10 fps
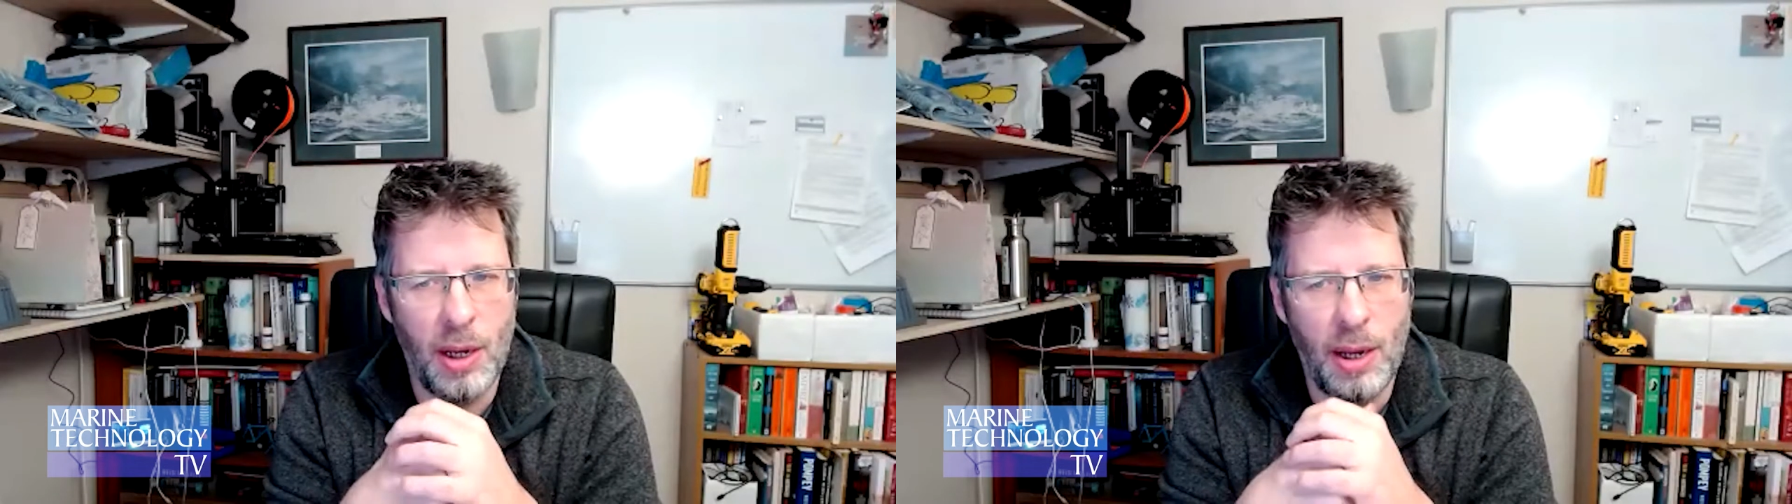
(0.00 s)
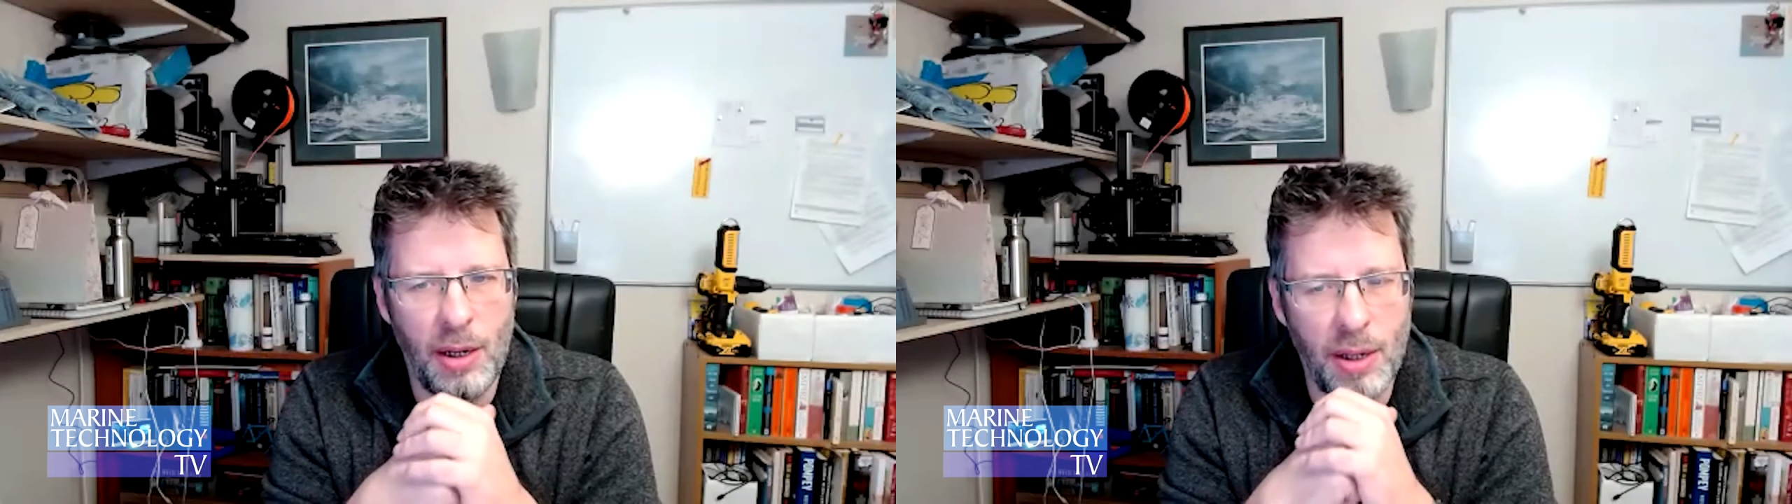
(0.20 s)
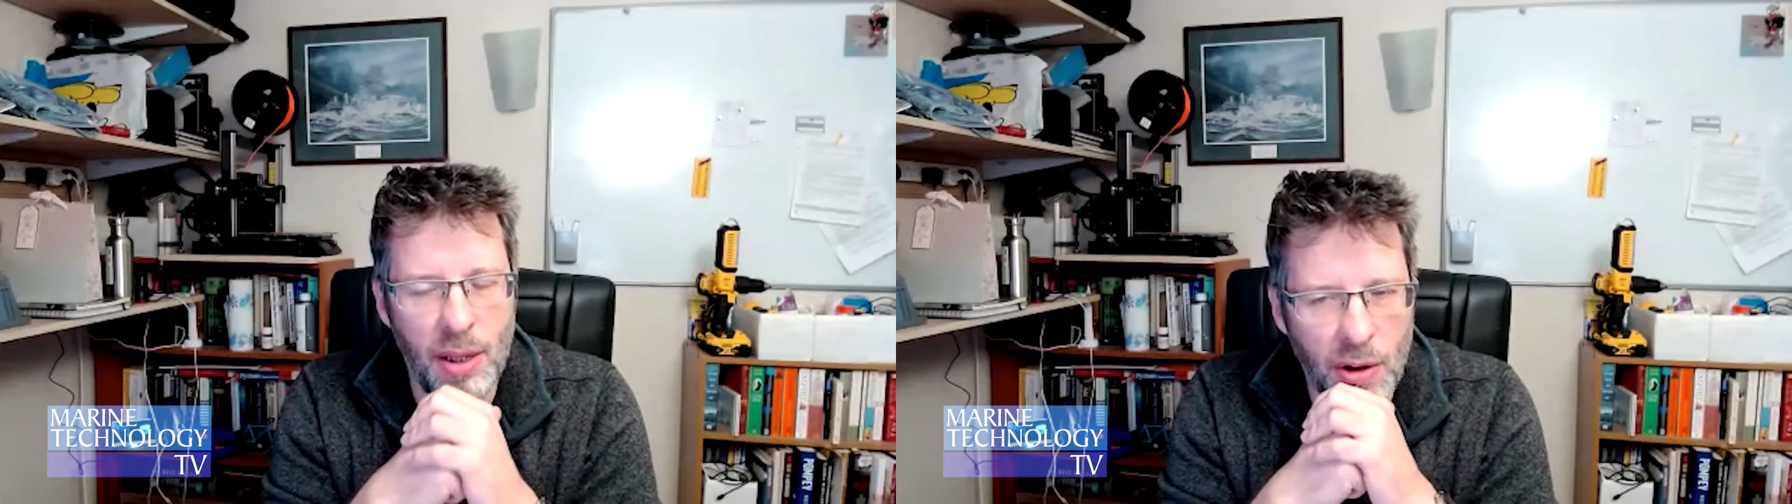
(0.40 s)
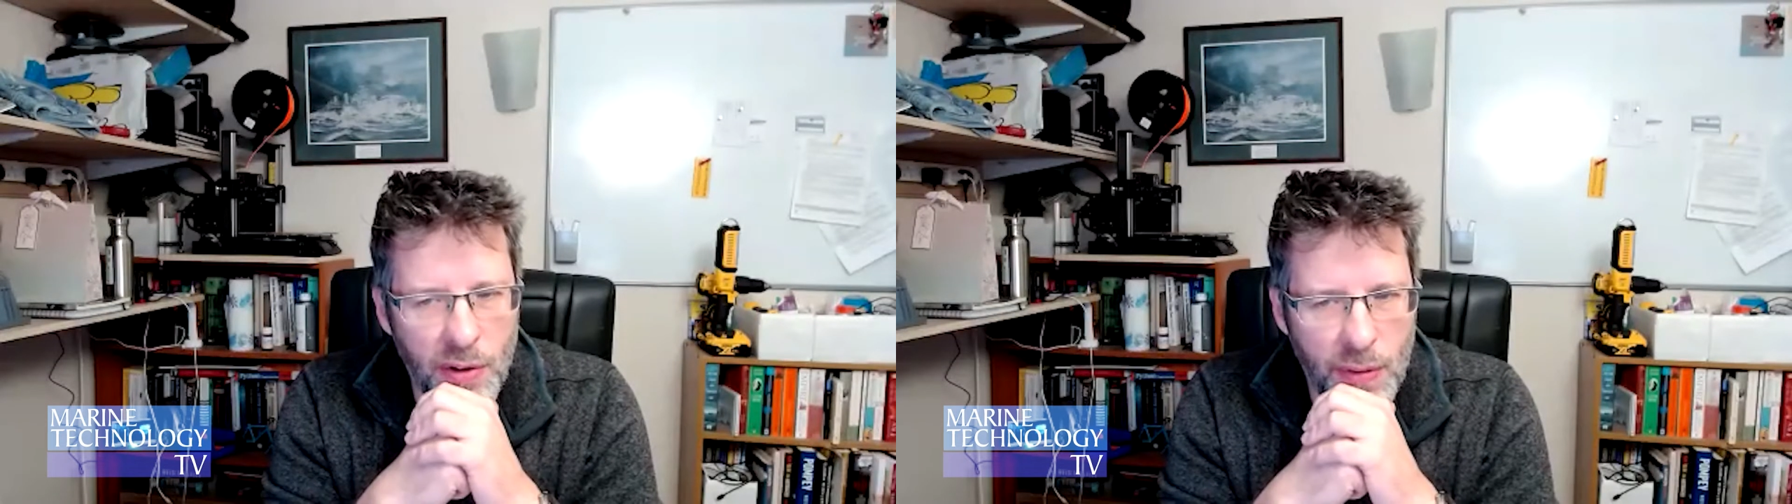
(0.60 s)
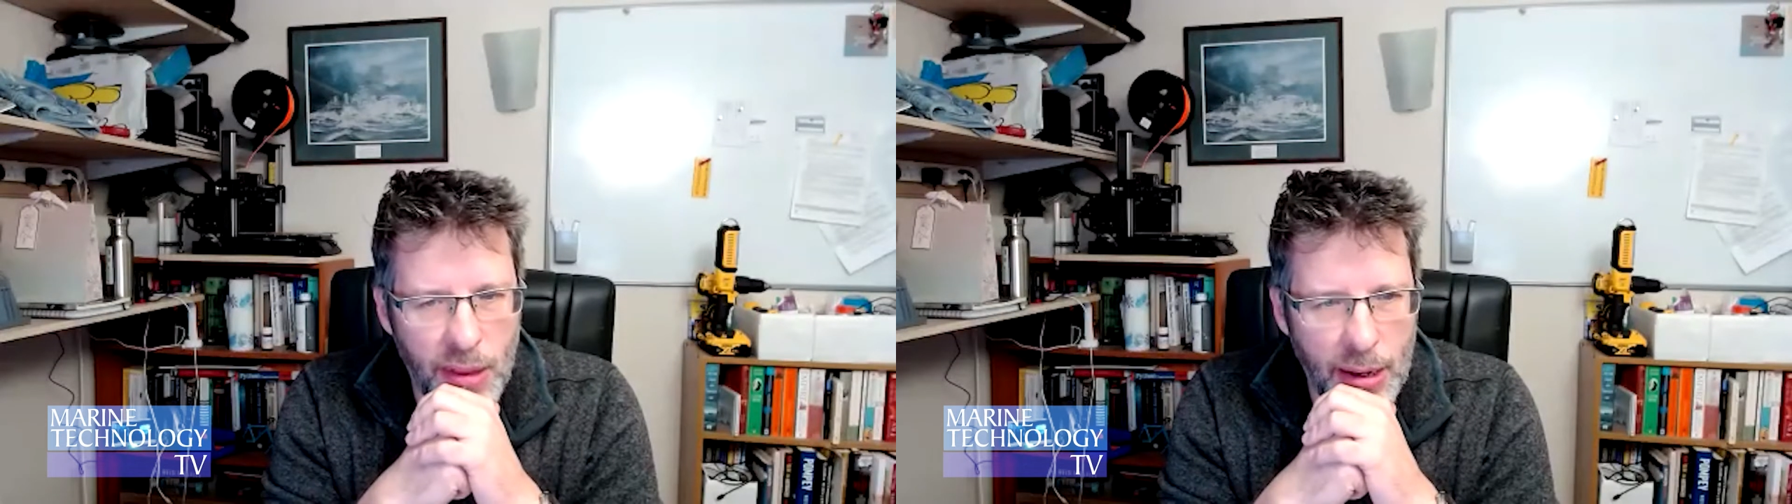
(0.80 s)
under the ice
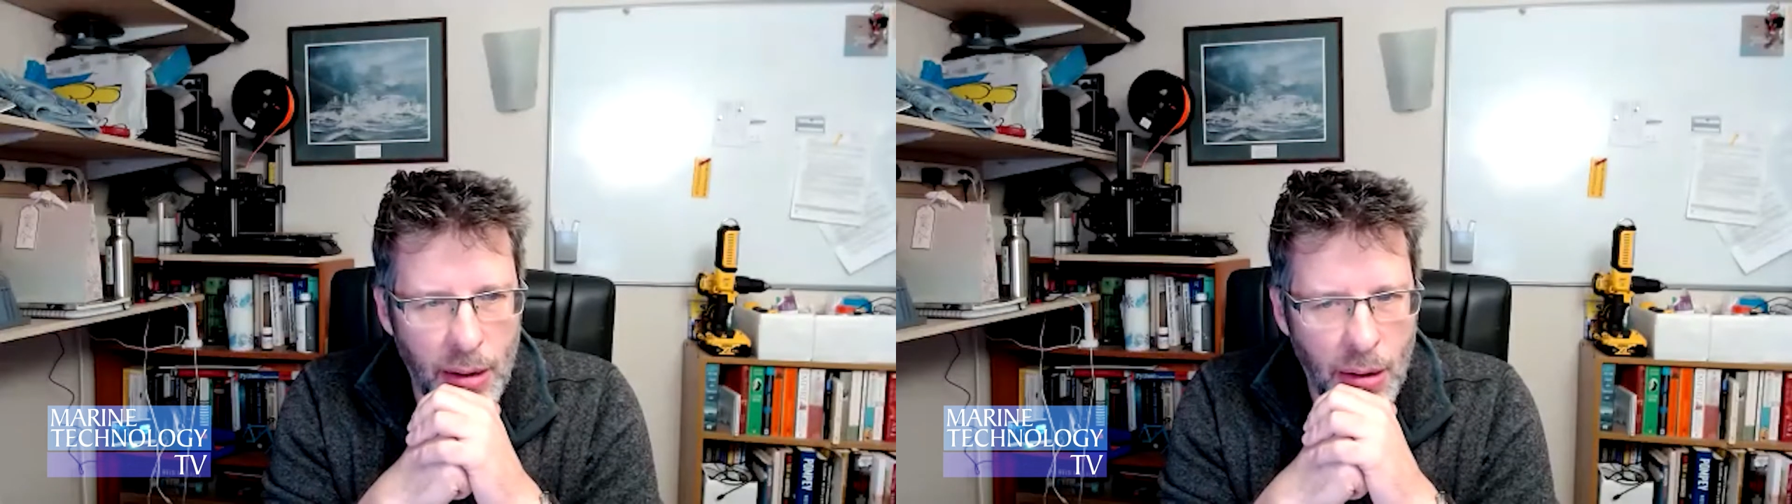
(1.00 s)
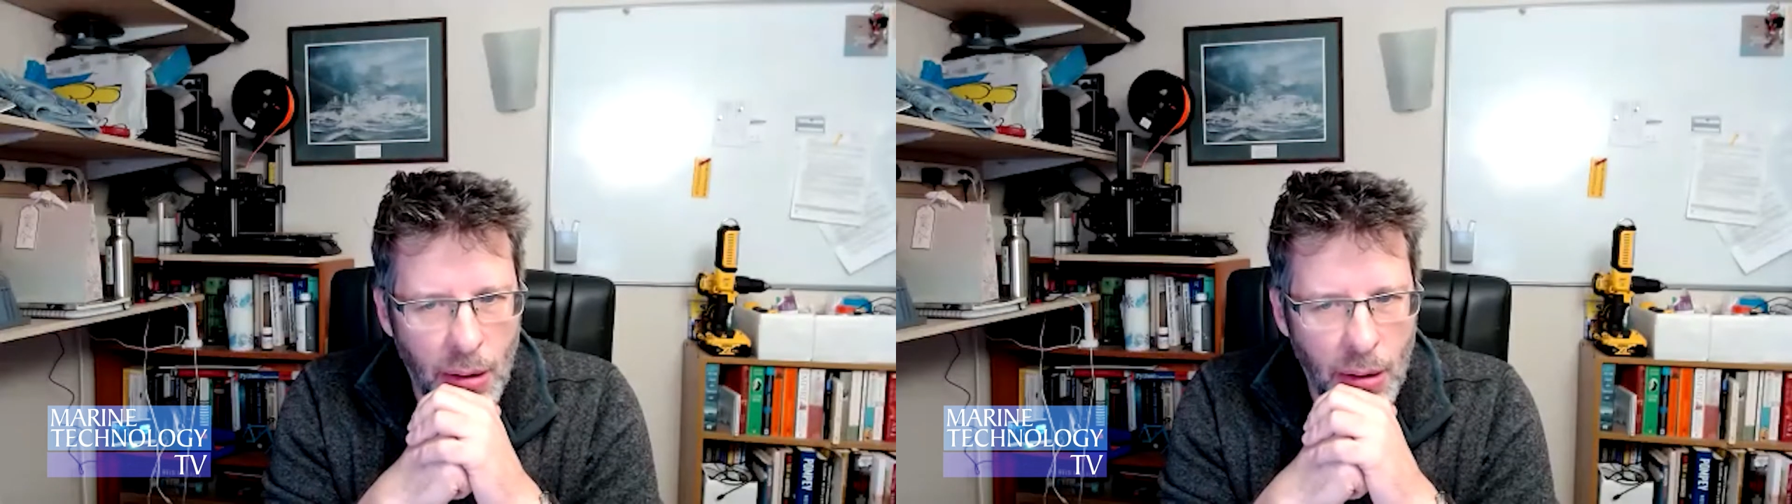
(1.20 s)
for that.